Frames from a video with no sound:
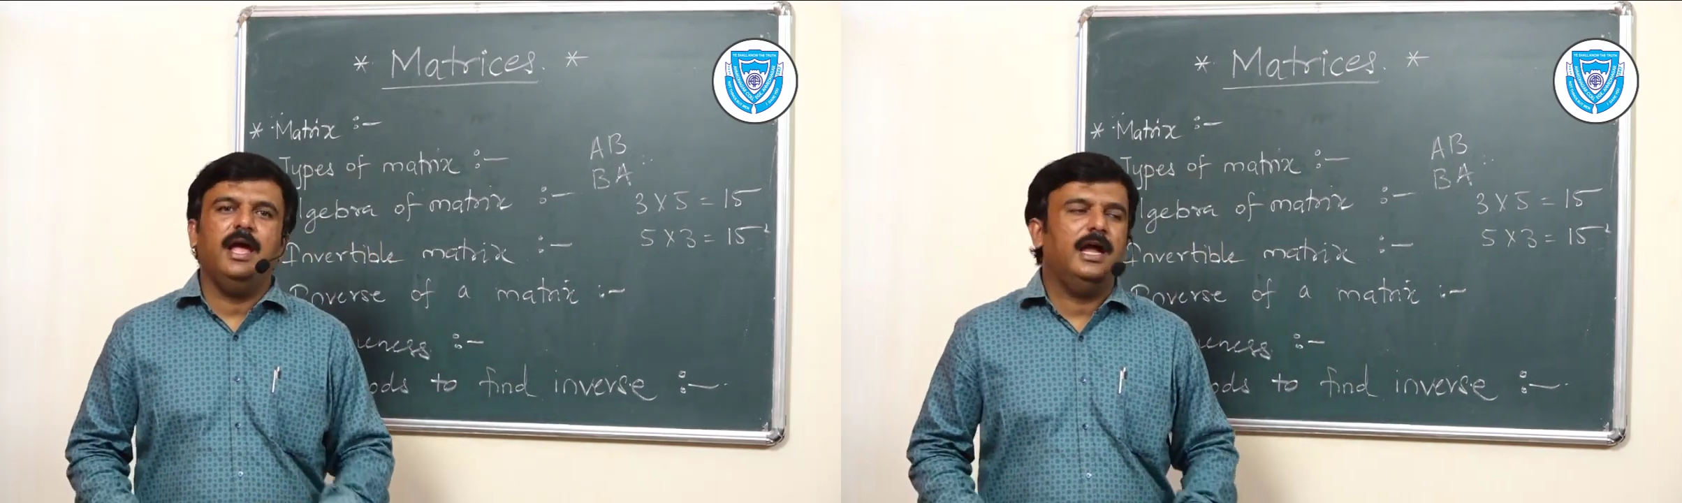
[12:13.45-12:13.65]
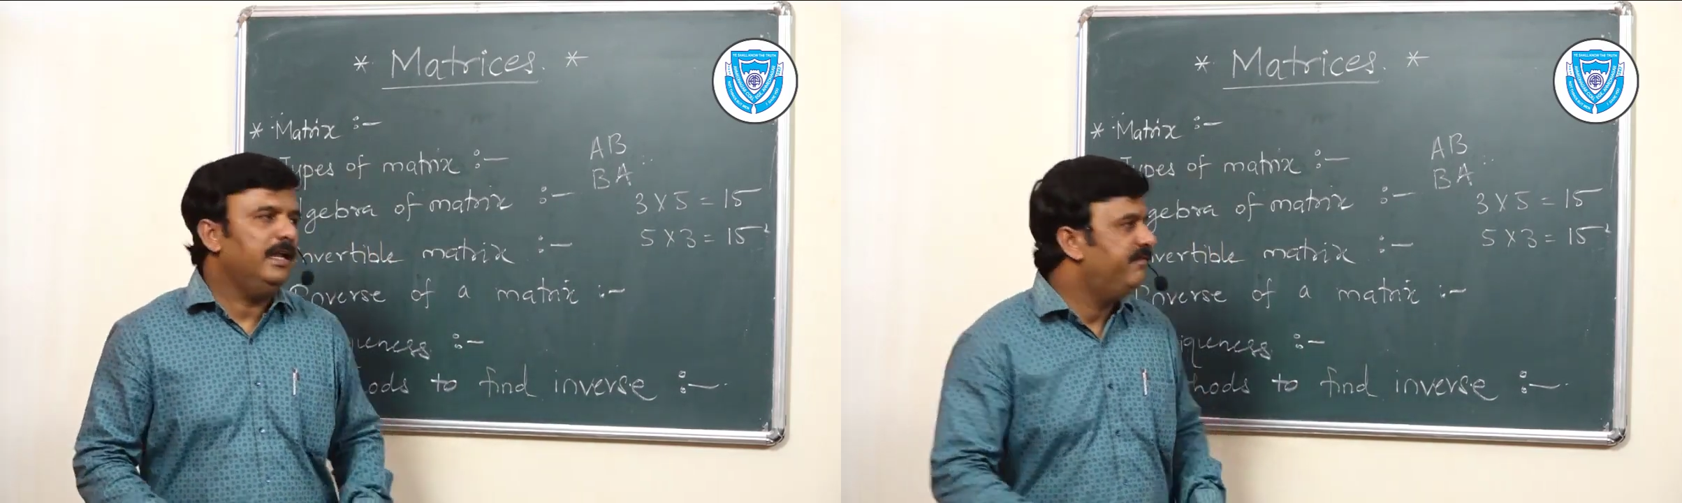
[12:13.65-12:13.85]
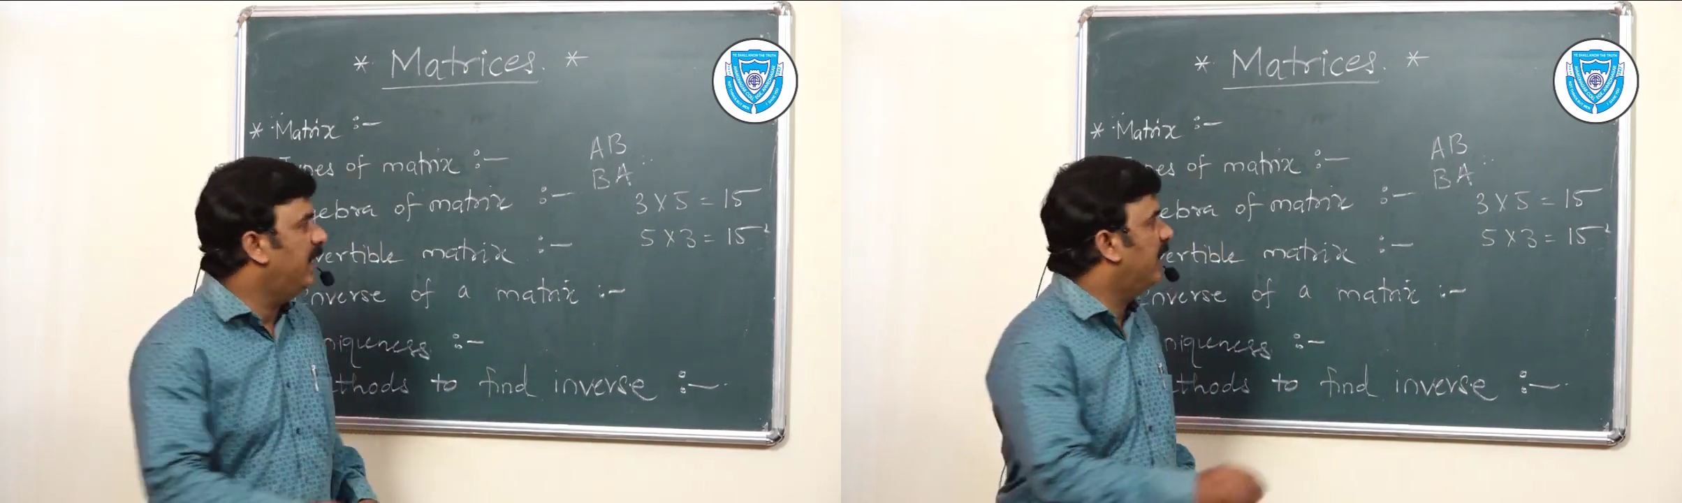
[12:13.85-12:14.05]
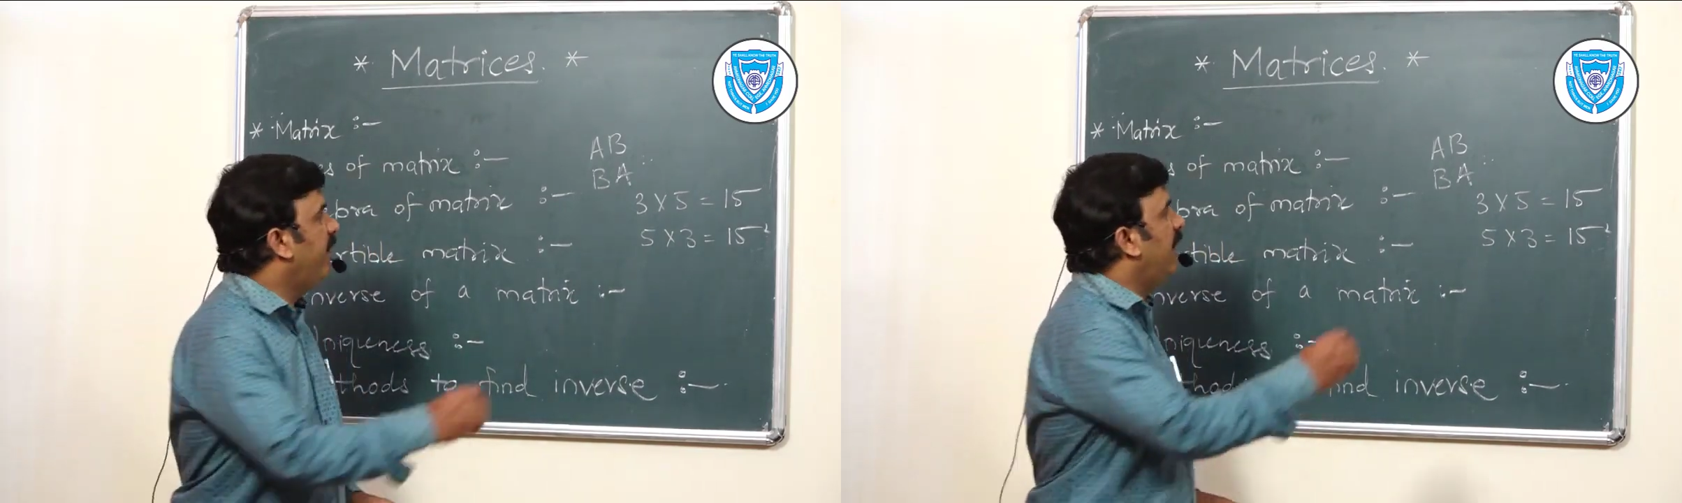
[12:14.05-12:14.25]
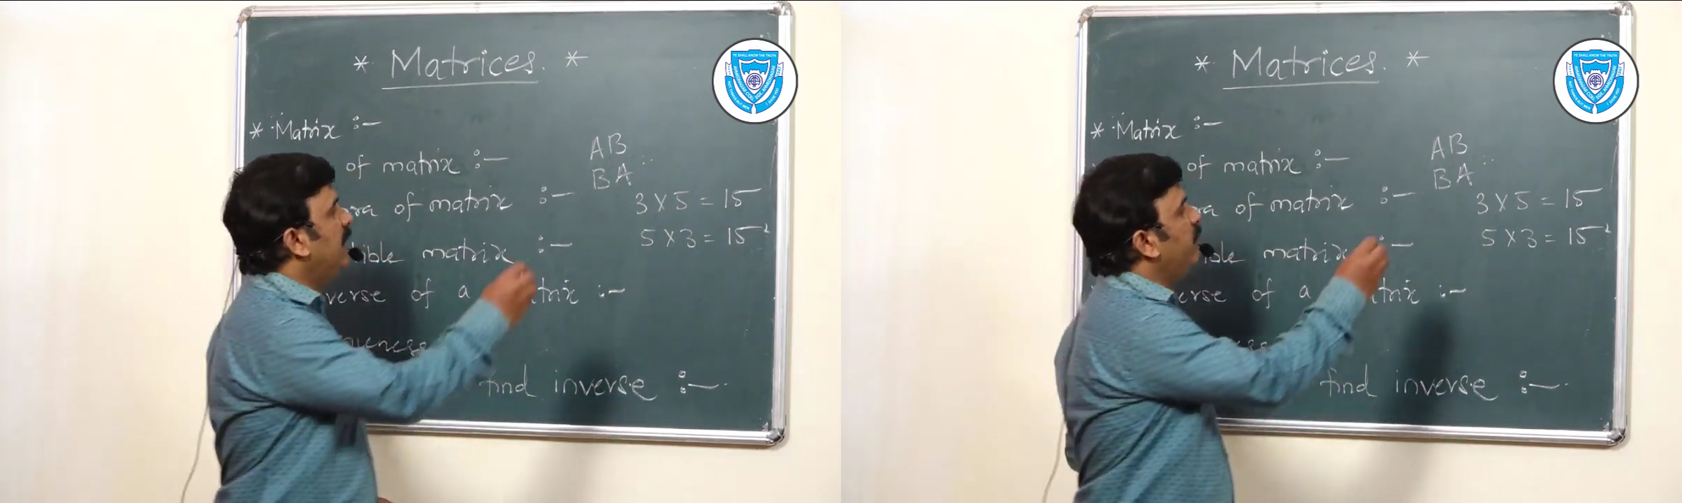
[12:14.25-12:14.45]
and if their
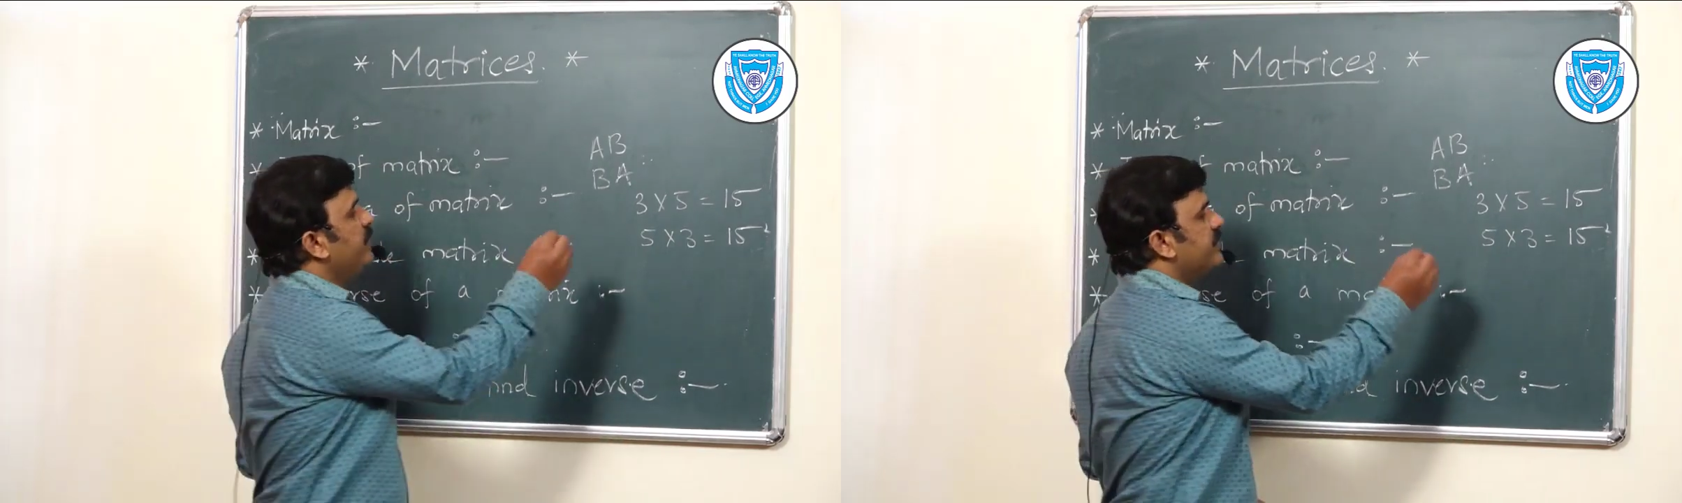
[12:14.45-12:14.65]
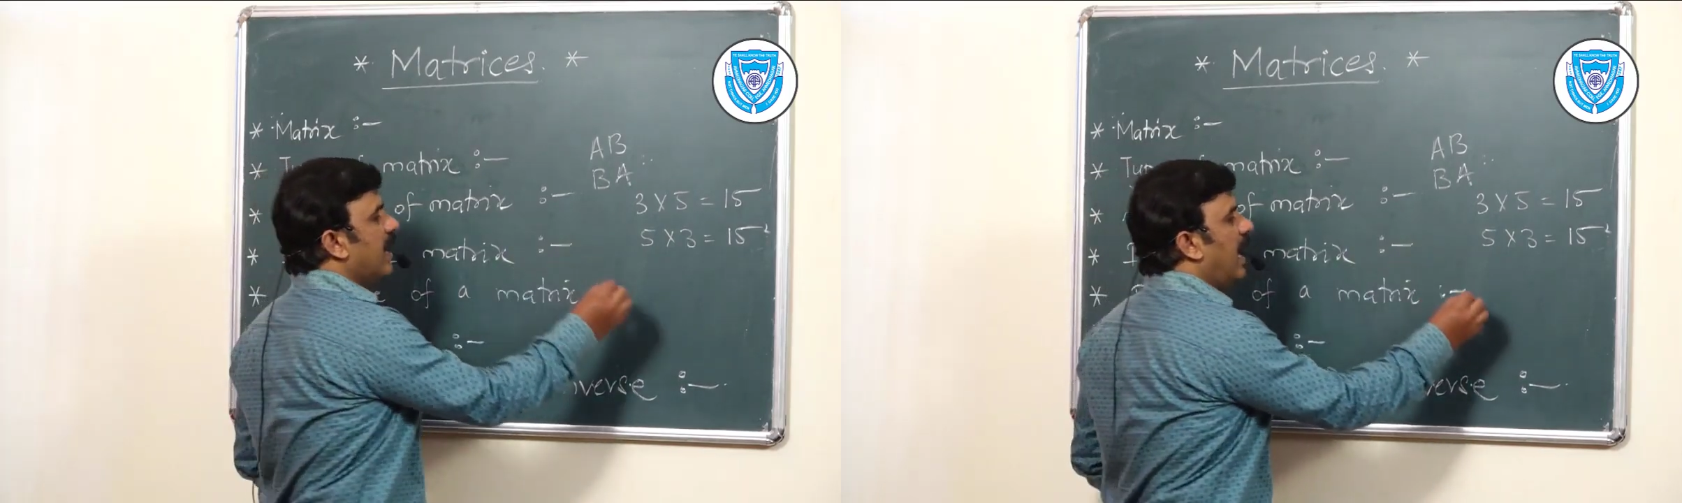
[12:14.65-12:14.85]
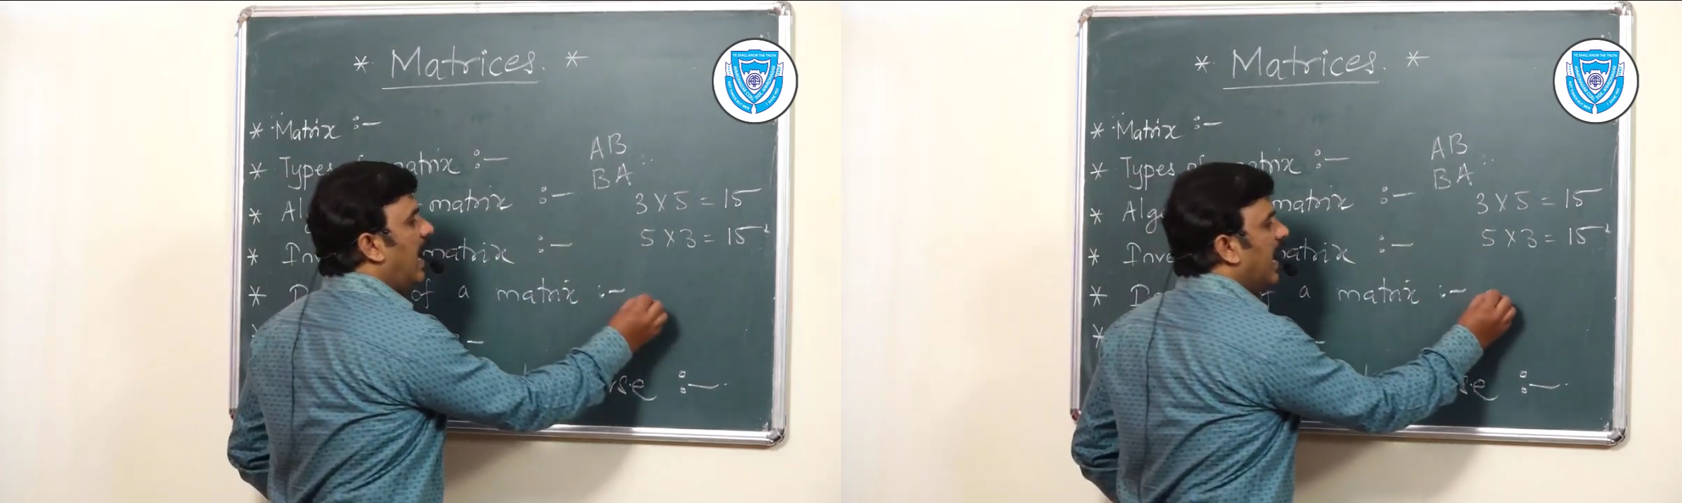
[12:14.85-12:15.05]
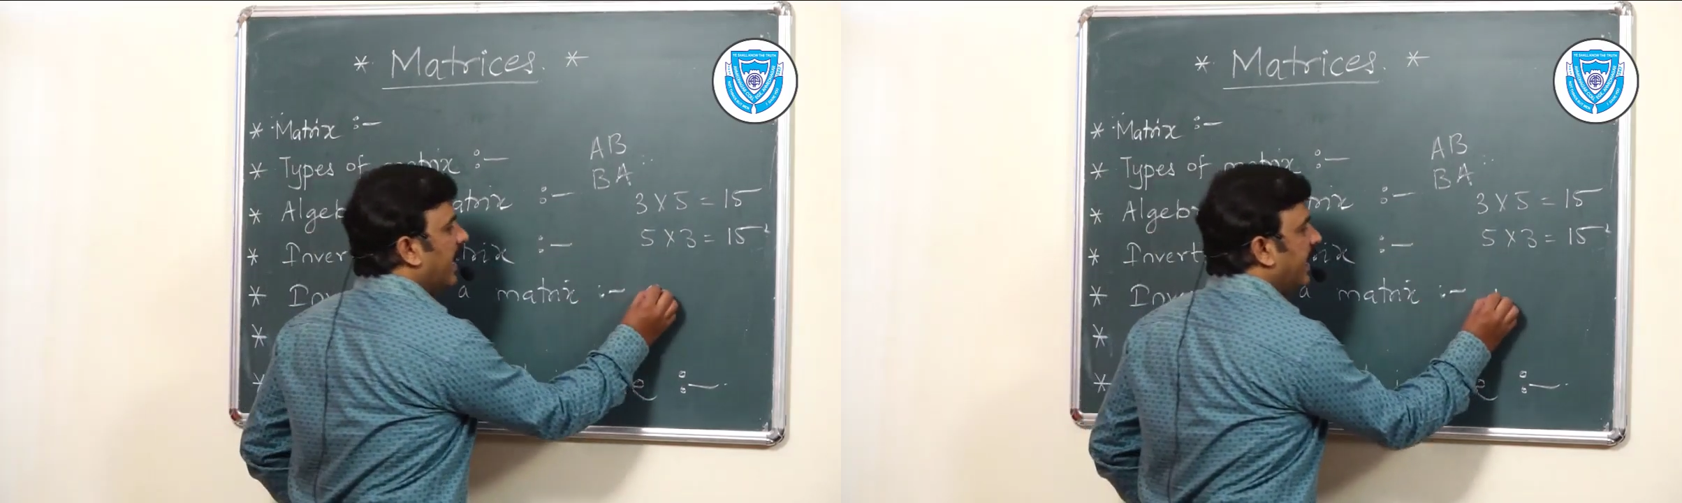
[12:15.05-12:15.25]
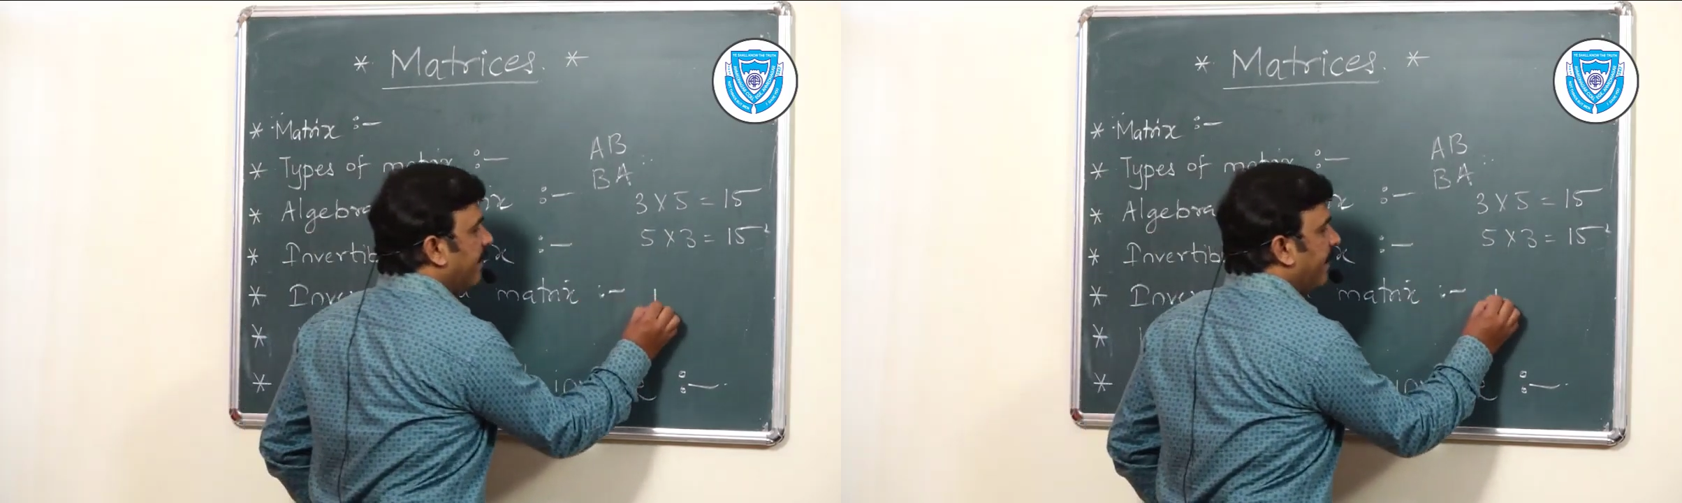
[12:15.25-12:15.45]
value is I,